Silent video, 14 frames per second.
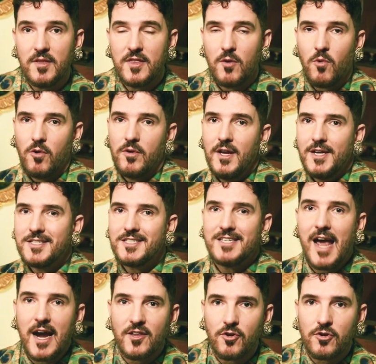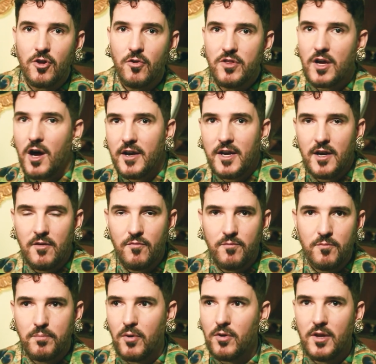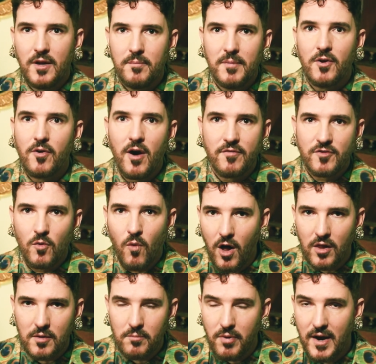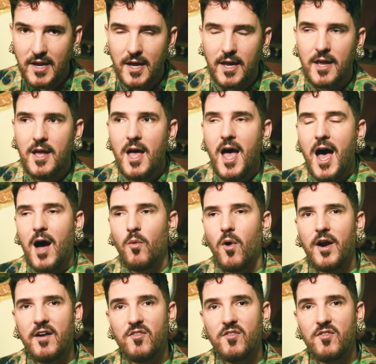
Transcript: that they won't snag their clothing on it and pull a mirror off the wall and break it. I want